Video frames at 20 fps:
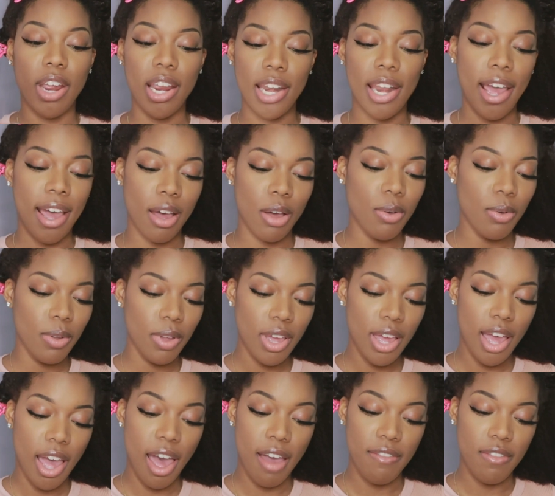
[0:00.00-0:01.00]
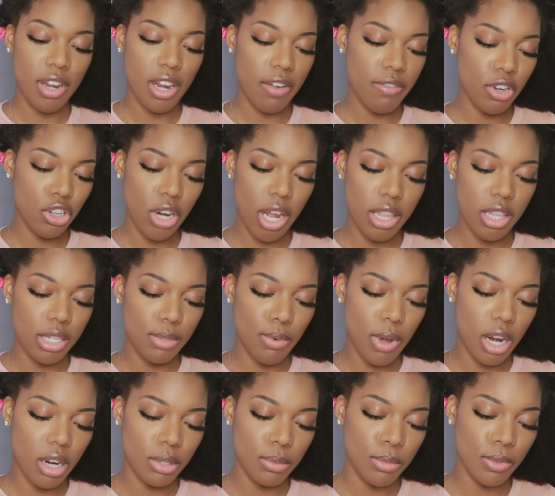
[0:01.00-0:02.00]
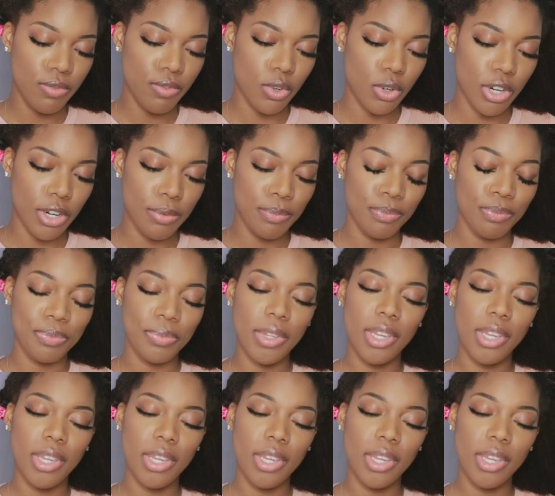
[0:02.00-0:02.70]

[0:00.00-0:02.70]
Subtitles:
right now. I've never tried this product before.